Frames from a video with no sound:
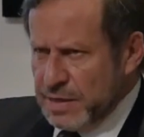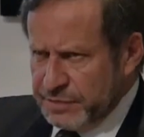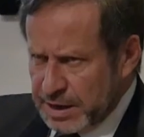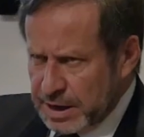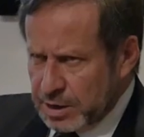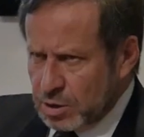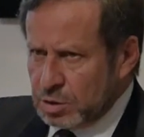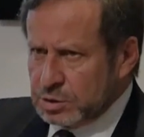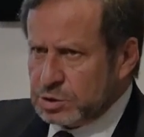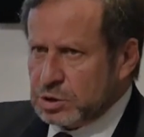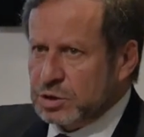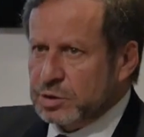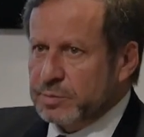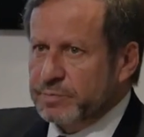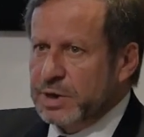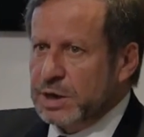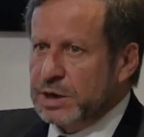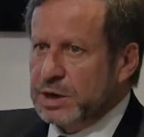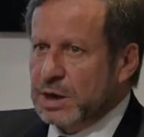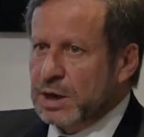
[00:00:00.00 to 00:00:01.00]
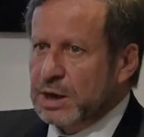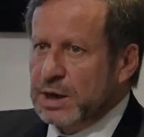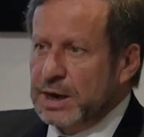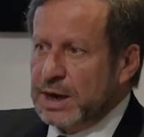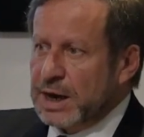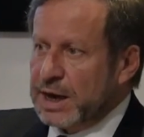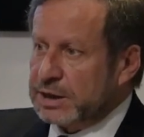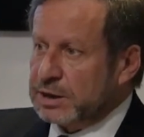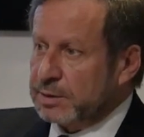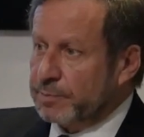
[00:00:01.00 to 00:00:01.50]
and then on to the media
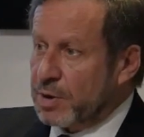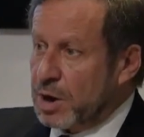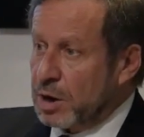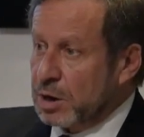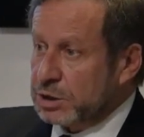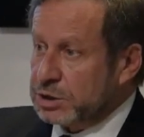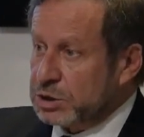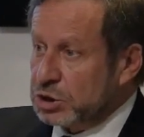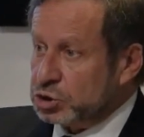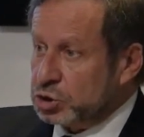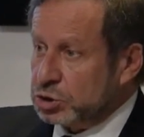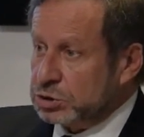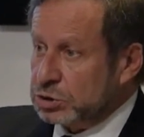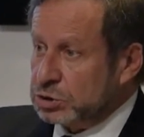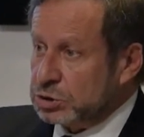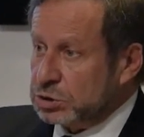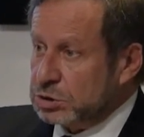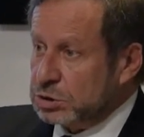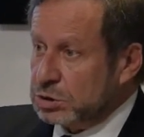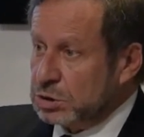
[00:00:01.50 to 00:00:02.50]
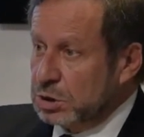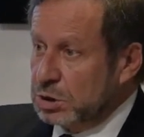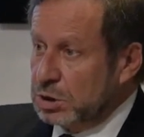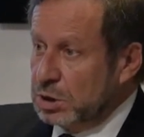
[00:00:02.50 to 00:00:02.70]
and the politicians.